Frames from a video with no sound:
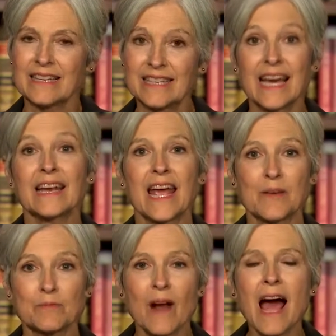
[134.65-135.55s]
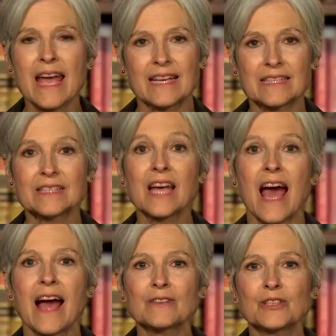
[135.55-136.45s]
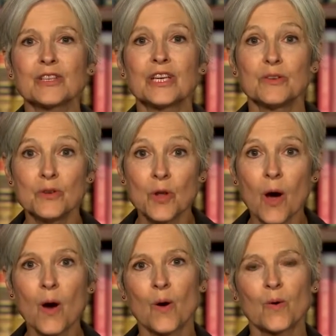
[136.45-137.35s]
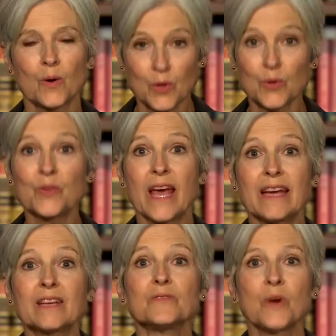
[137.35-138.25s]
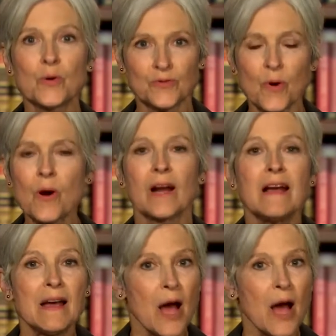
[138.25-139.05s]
get a right to actually know who they can vote for?